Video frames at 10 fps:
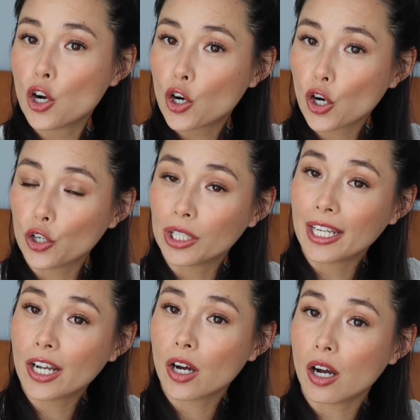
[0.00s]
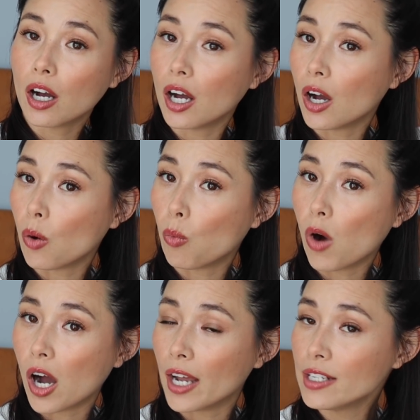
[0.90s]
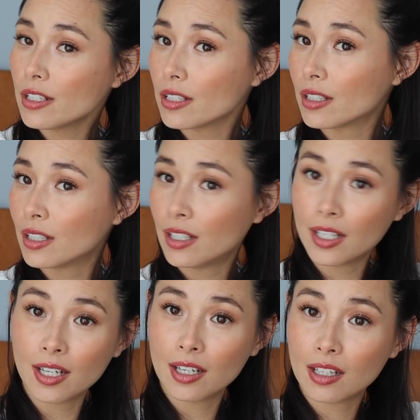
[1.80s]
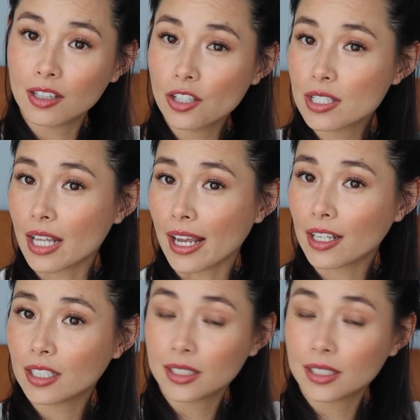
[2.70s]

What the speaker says: curling wand looks like.